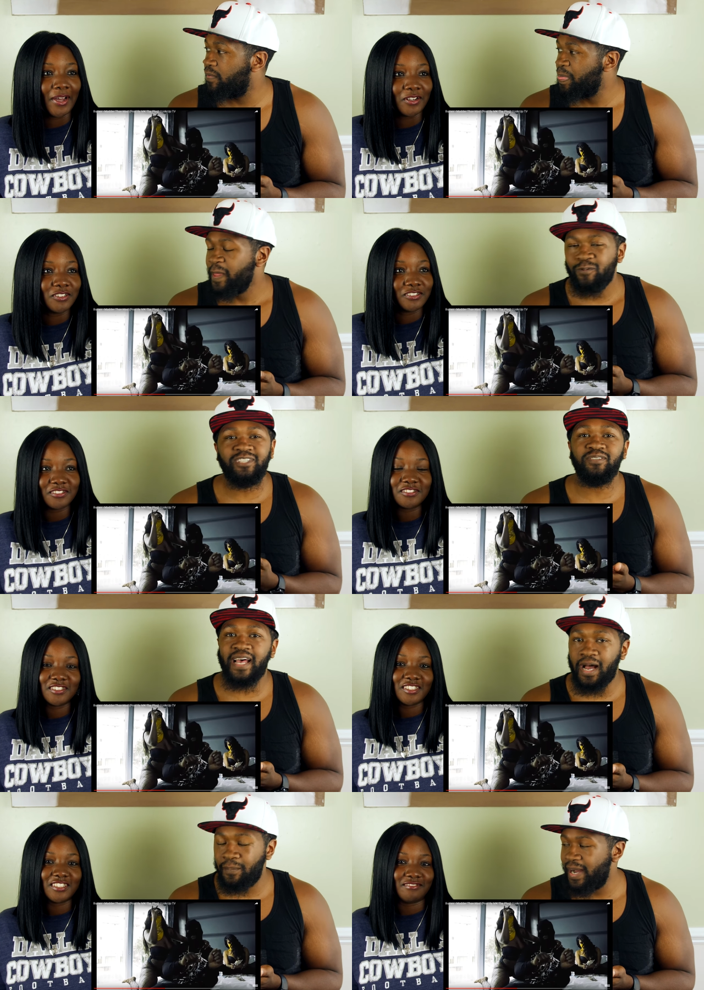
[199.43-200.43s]
Speaker 1: about? What you
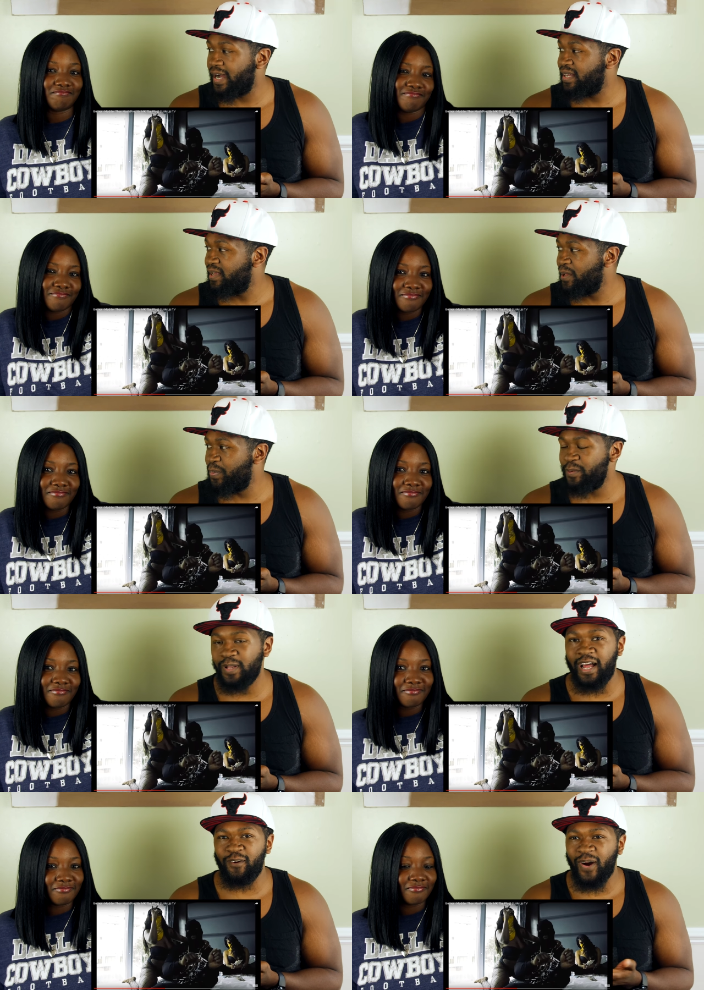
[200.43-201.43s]
talking about? And people
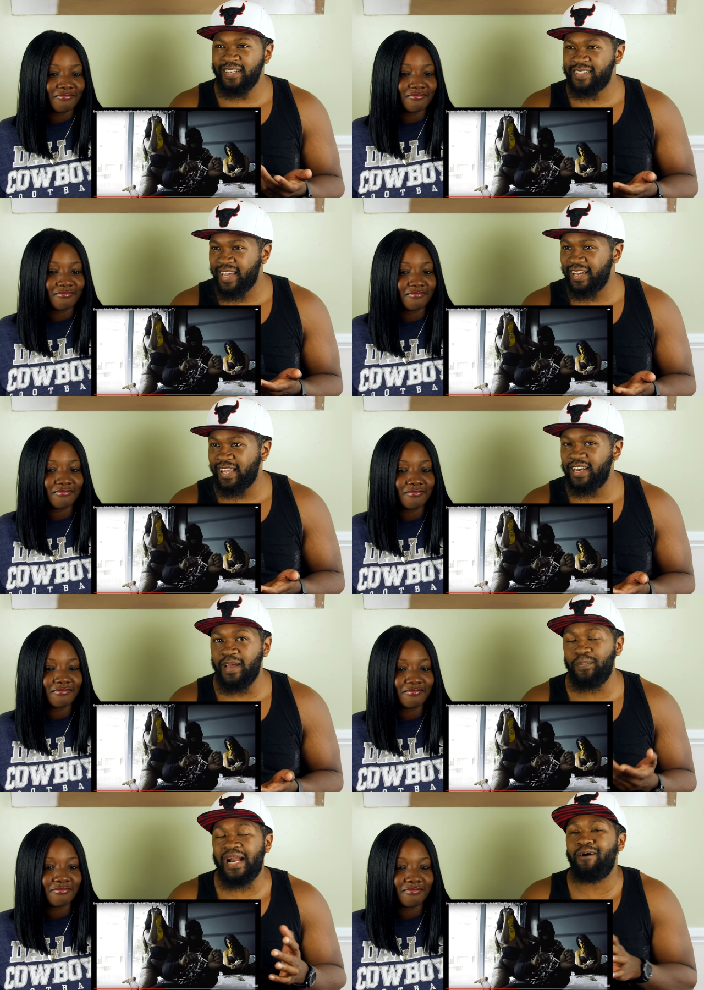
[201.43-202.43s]
like, why you say it like
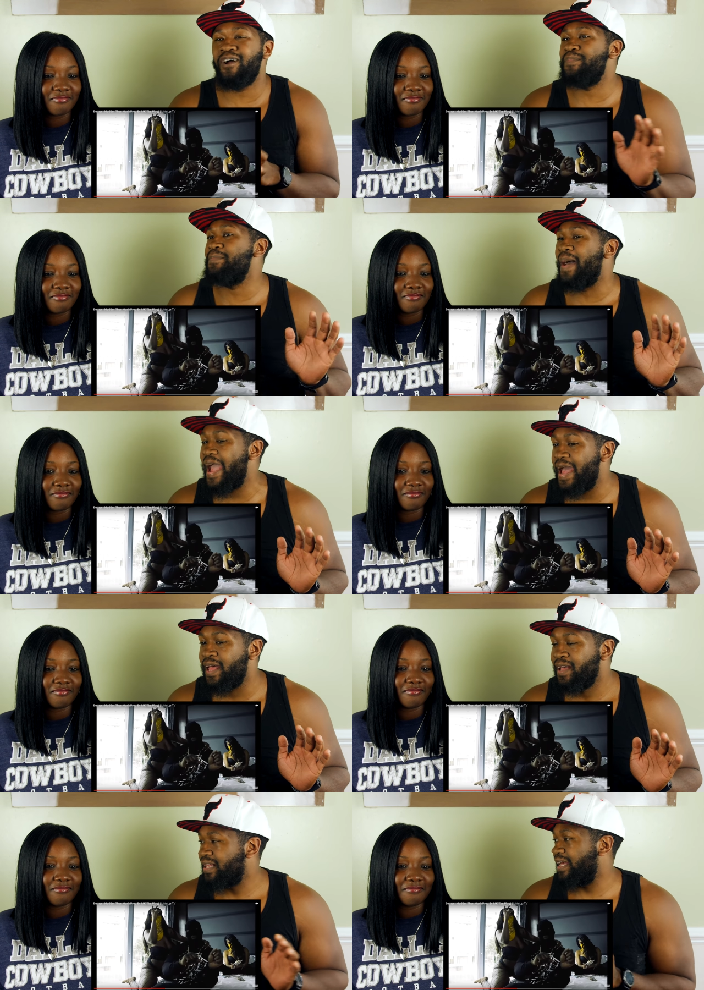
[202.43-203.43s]
that? But I wouldn't be mad.
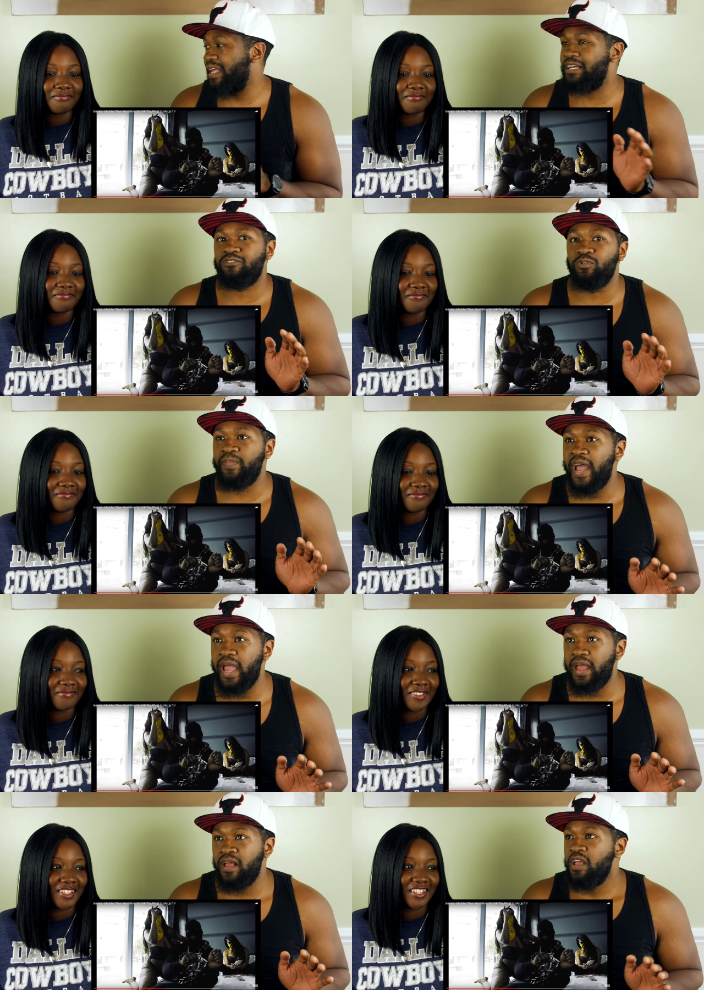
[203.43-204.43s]
Like niggas was
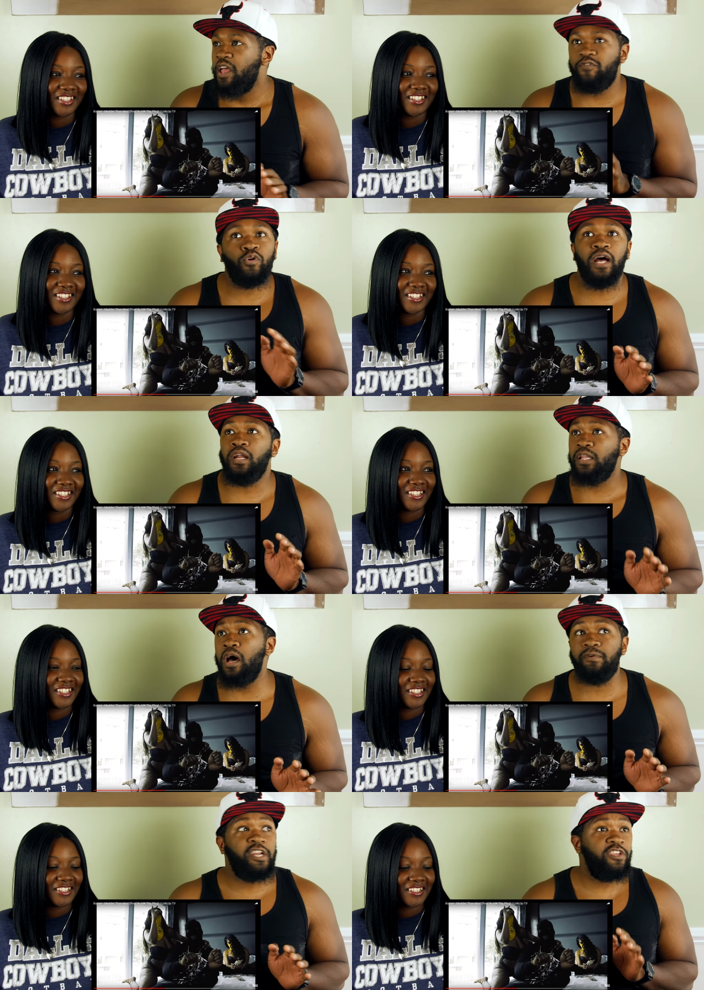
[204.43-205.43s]
mad. If you come to
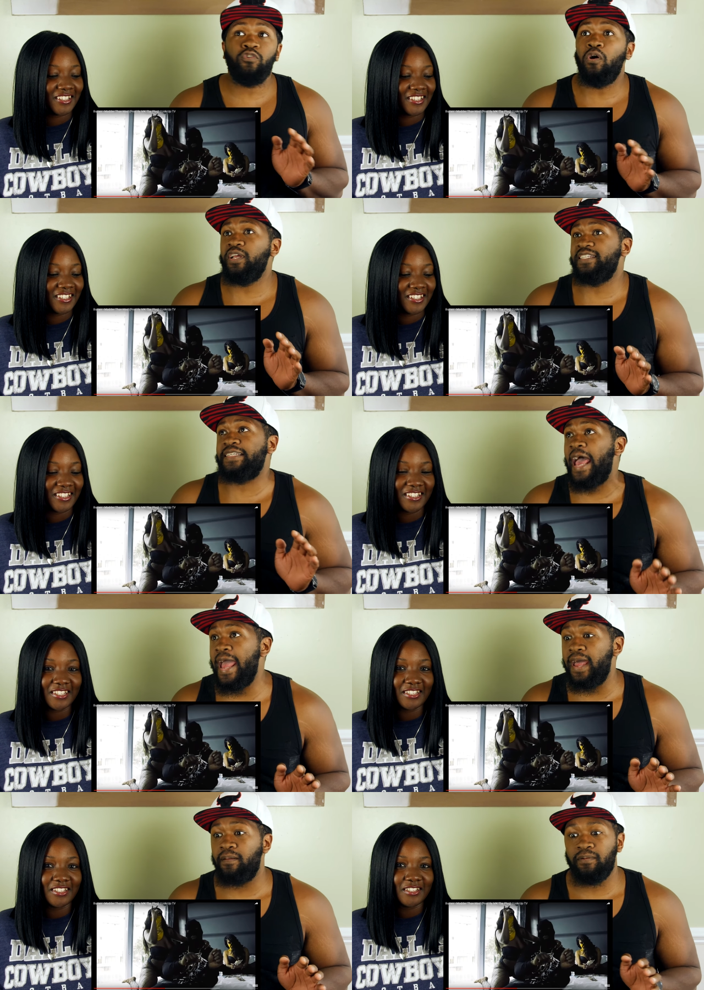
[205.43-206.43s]
London, you gonna get
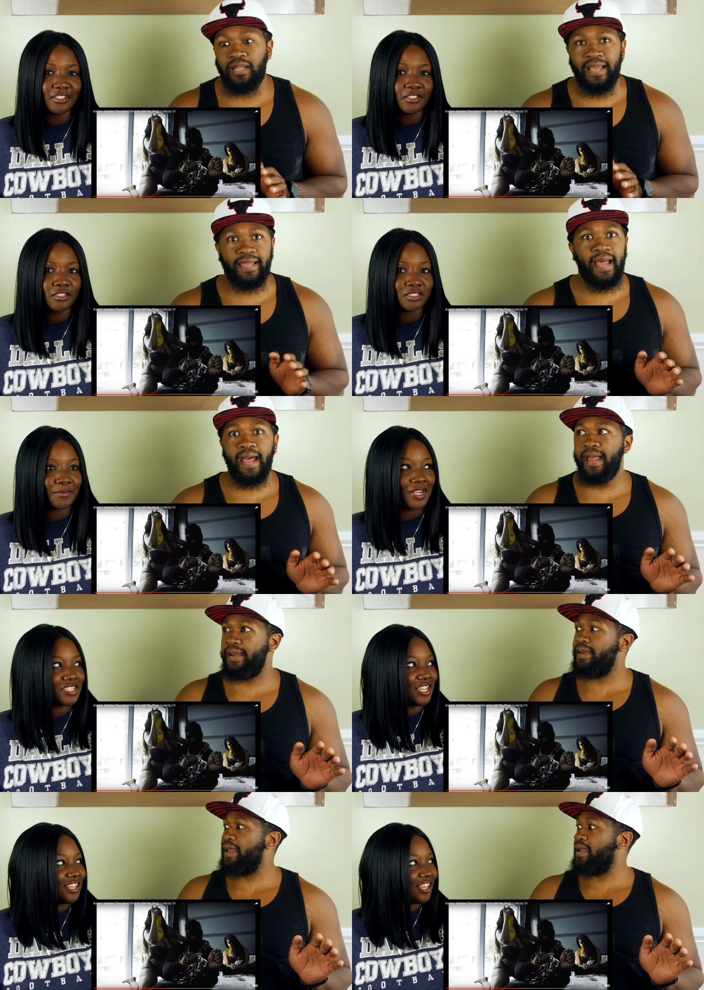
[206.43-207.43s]
stabbed. Like God. Somebody
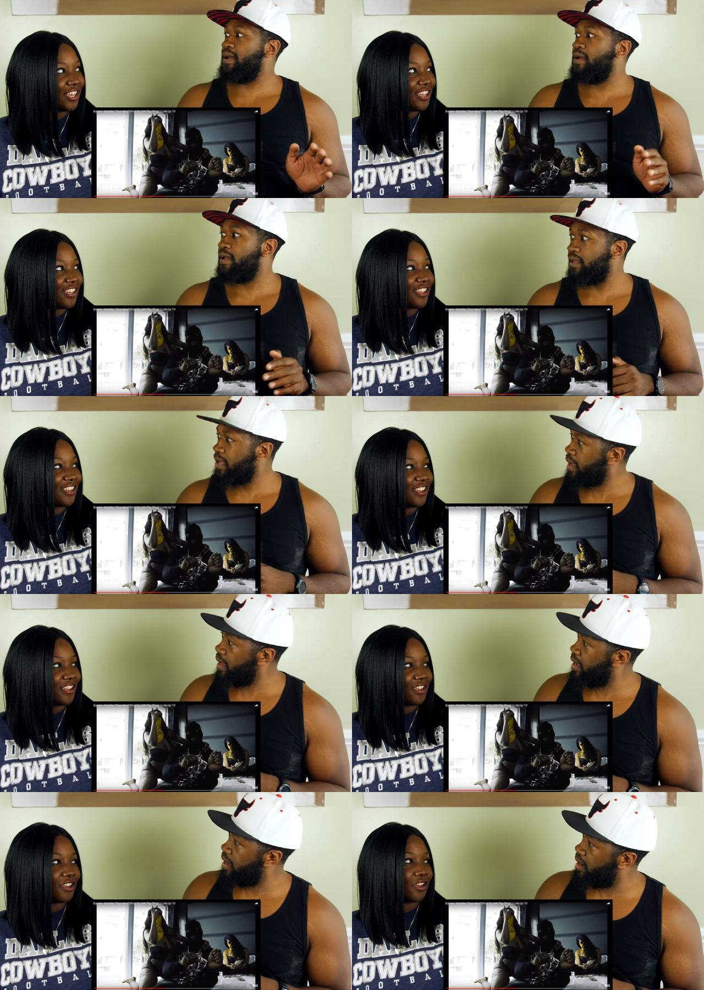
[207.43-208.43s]
said
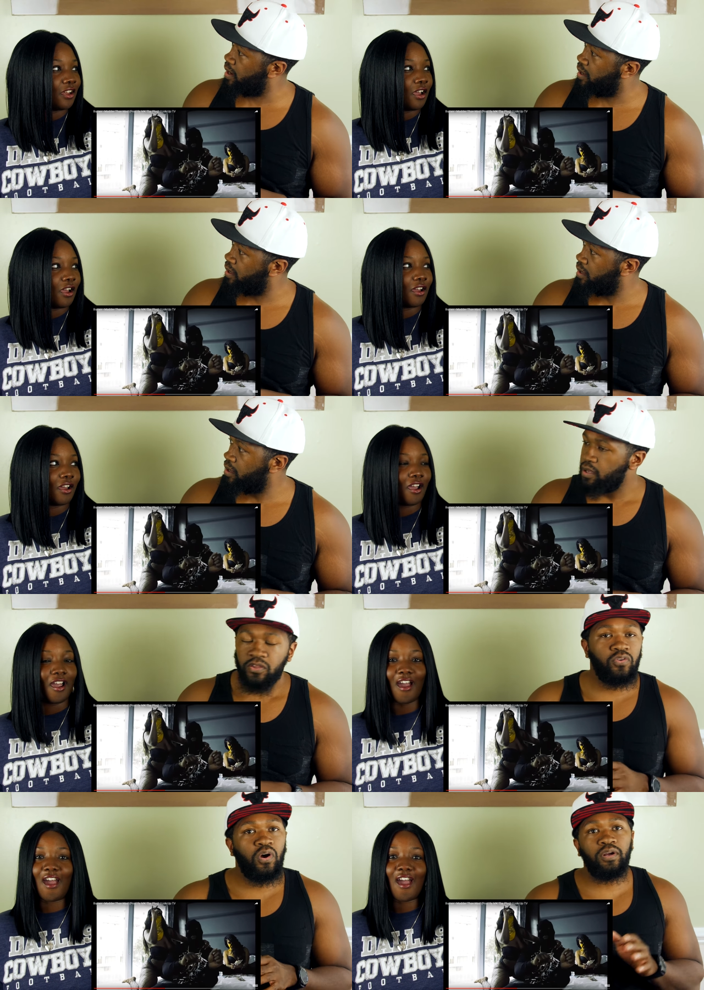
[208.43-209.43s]
that. Yeah.
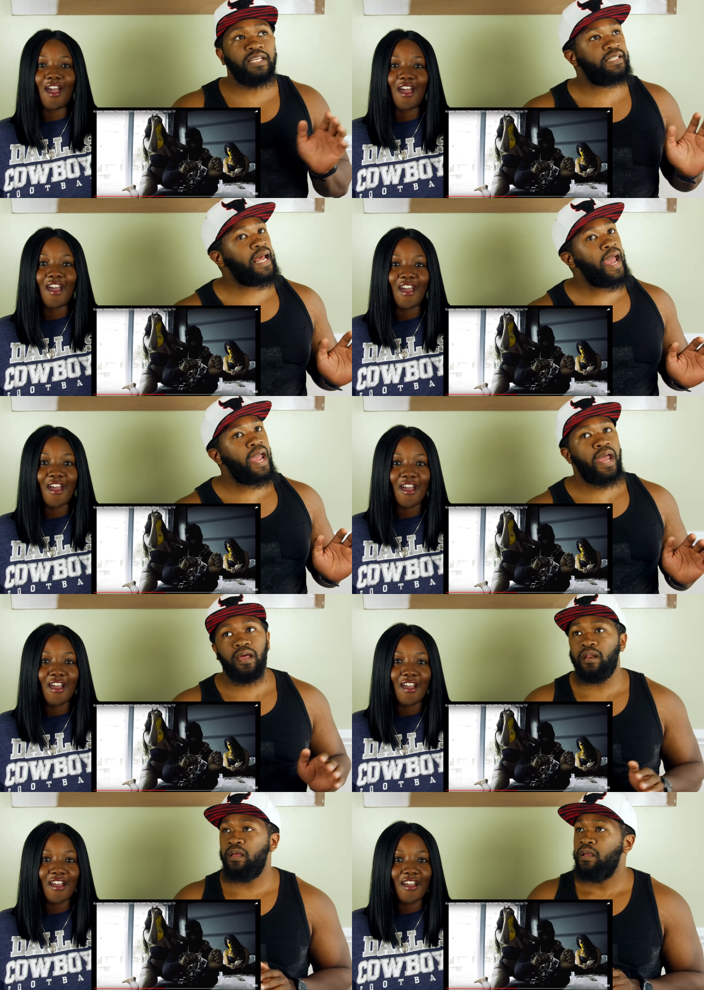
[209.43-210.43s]
You gonna get
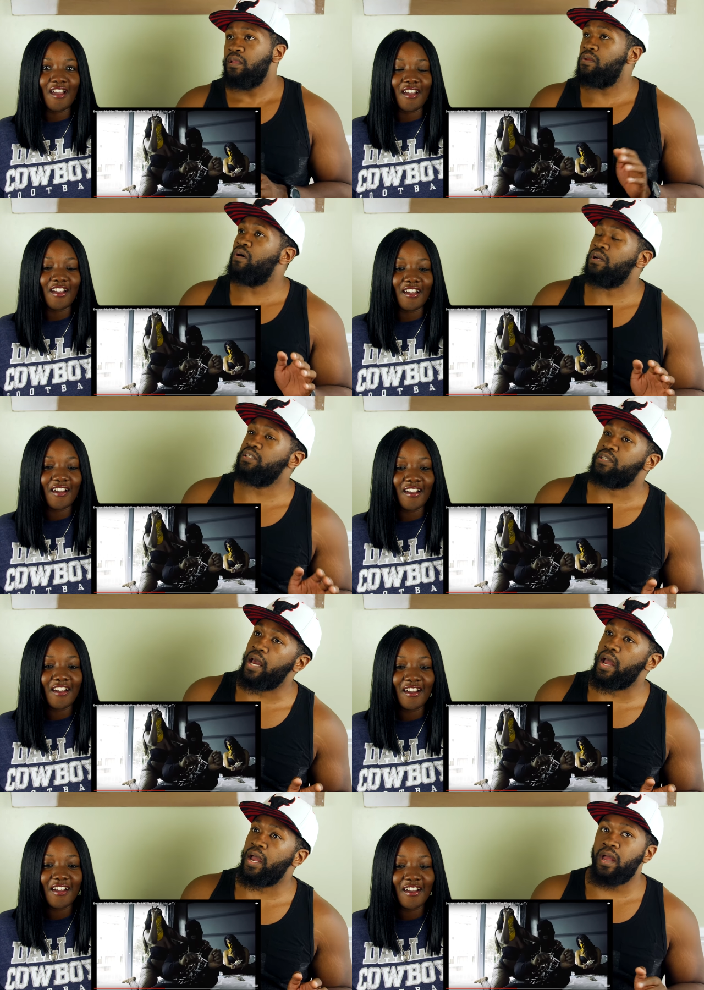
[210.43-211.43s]
stabbed. You gonna get
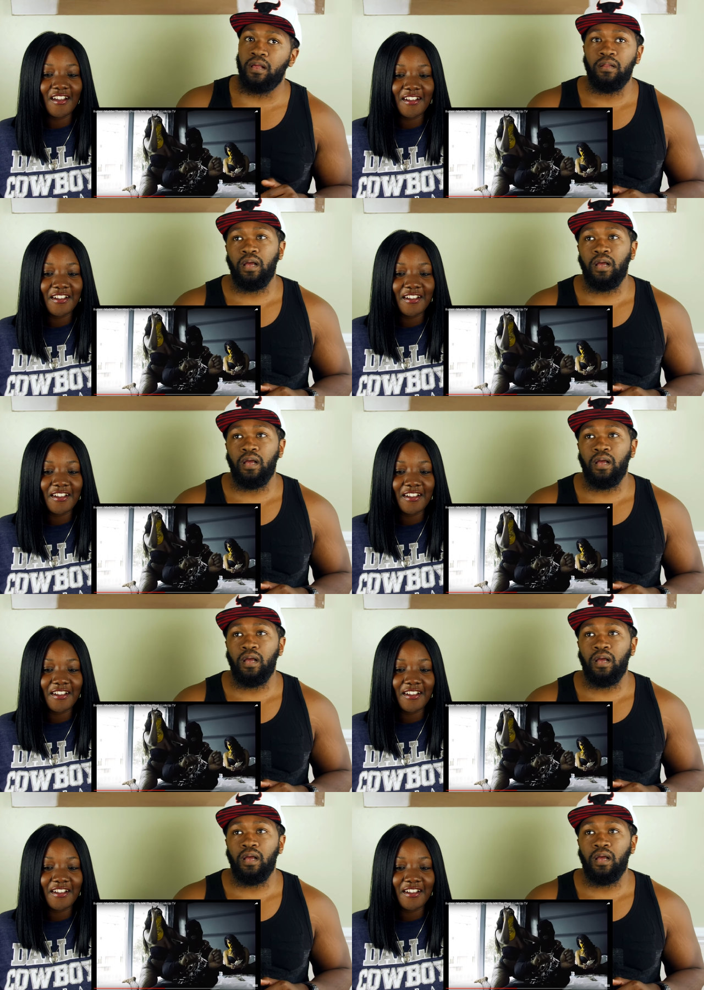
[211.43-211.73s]
stabbed.